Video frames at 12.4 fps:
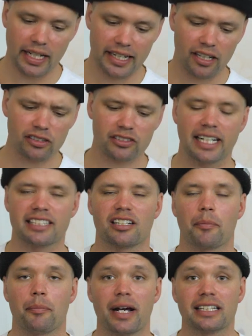It also
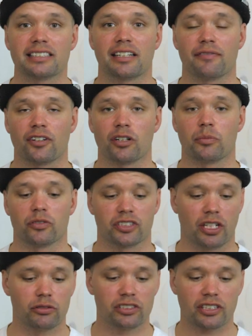has our best convertible
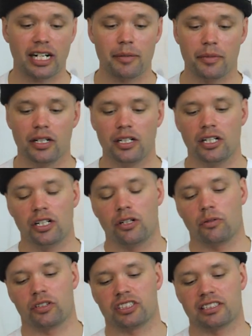toe strap,
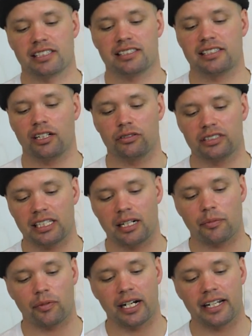which is this toe
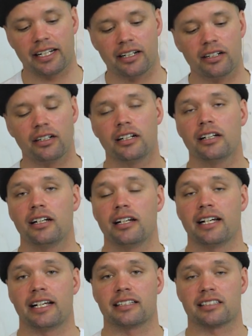strap right here.
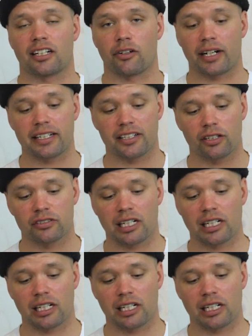It's a great toe